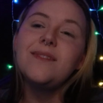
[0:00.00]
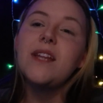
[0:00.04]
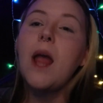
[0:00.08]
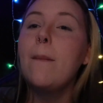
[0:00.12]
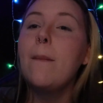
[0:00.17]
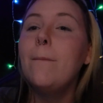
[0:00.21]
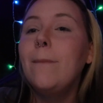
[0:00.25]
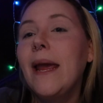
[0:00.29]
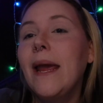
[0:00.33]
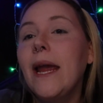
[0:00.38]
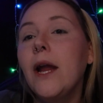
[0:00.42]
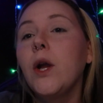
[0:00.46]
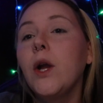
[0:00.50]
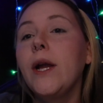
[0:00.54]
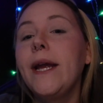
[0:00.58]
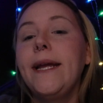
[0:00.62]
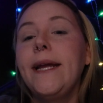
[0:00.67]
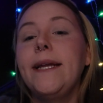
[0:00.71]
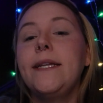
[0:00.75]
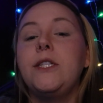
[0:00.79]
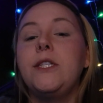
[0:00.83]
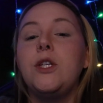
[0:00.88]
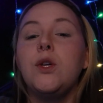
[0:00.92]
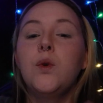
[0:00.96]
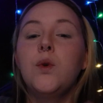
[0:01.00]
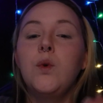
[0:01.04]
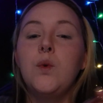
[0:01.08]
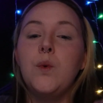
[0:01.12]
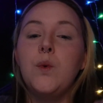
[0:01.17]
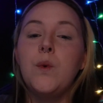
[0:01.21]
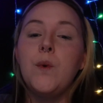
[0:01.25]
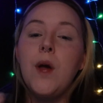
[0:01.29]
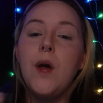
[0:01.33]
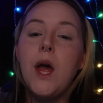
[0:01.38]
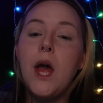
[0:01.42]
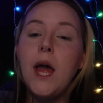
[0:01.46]
married
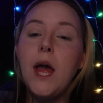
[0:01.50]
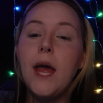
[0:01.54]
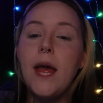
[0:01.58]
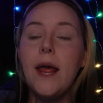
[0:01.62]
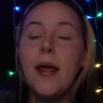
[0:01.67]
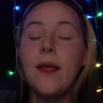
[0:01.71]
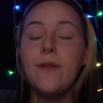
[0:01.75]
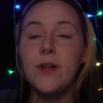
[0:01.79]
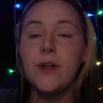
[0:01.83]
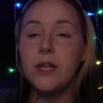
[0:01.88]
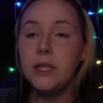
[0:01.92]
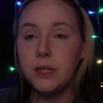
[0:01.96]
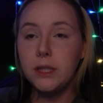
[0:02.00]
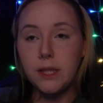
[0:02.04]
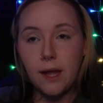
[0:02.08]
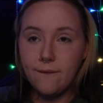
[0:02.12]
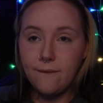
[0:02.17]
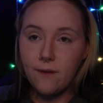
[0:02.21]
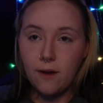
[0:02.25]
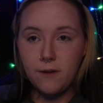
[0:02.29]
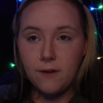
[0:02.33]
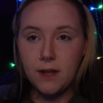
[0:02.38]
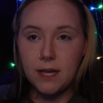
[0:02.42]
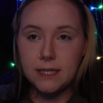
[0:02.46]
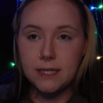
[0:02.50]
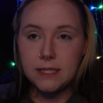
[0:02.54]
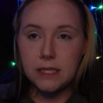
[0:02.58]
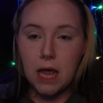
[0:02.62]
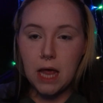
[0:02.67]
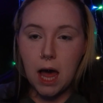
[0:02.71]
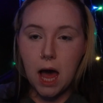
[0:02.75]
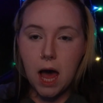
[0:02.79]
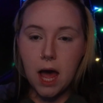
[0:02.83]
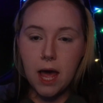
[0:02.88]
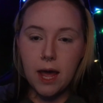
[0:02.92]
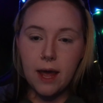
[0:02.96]
to the love of his
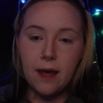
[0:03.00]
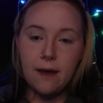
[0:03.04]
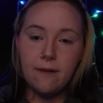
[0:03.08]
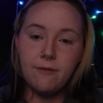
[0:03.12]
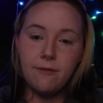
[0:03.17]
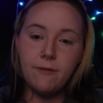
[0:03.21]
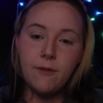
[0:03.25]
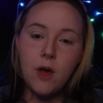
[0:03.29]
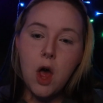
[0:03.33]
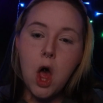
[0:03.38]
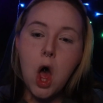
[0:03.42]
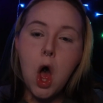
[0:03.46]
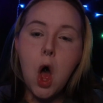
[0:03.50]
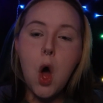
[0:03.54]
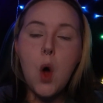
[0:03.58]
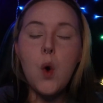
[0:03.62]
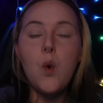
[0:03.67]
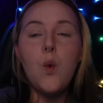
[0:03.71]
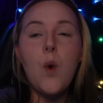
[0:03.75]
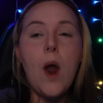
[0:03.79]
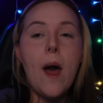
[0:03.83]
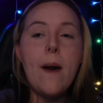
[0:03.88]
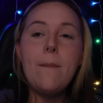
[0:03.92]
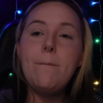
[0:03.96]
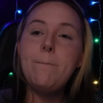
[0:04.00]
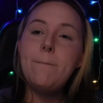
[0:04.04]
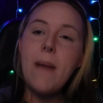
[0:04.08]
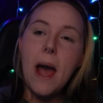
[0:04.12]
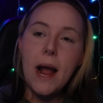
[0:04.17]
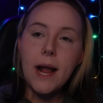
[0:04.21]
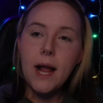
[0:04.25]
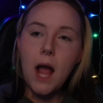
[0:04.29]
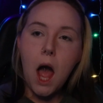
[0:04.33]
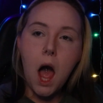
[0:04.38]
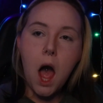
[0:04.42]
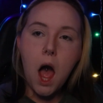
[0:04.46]
life,
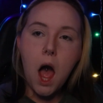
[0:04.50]
Rebecca.